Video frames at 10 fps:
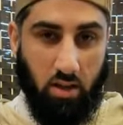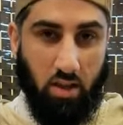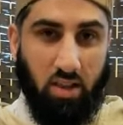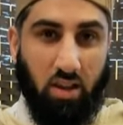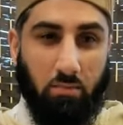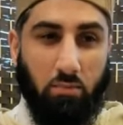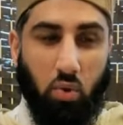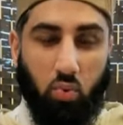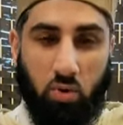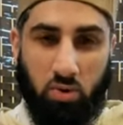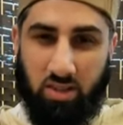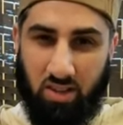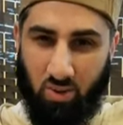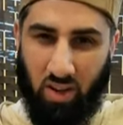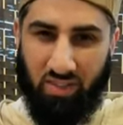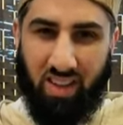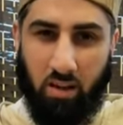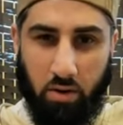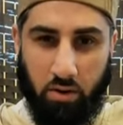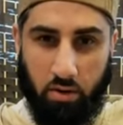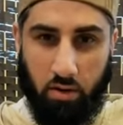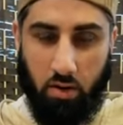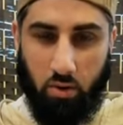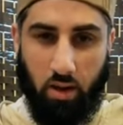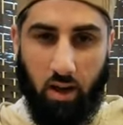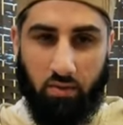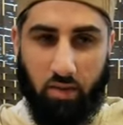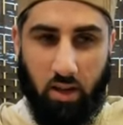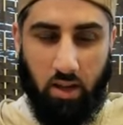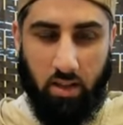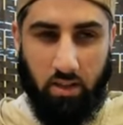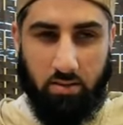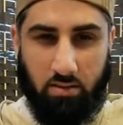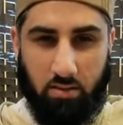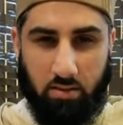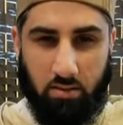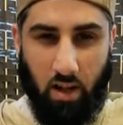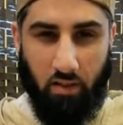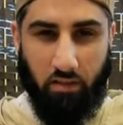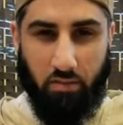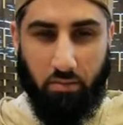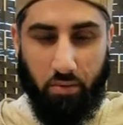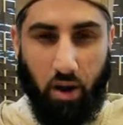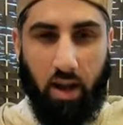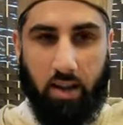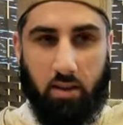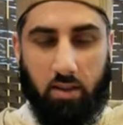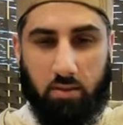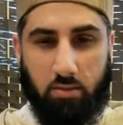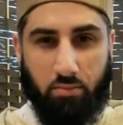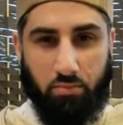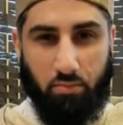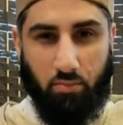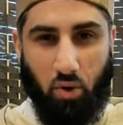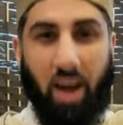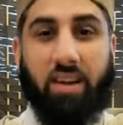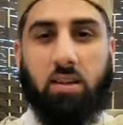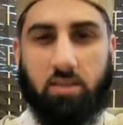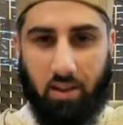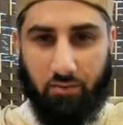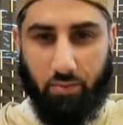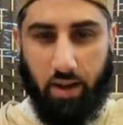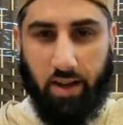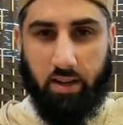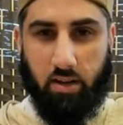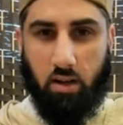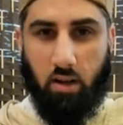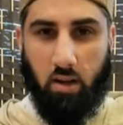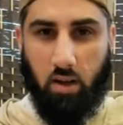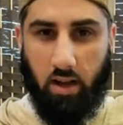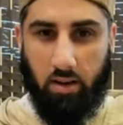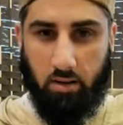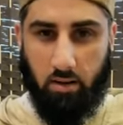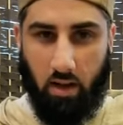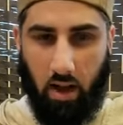Yatakabbarun. So this, to have kibr, to have this self-pride, this, you know, arrogant self-pride and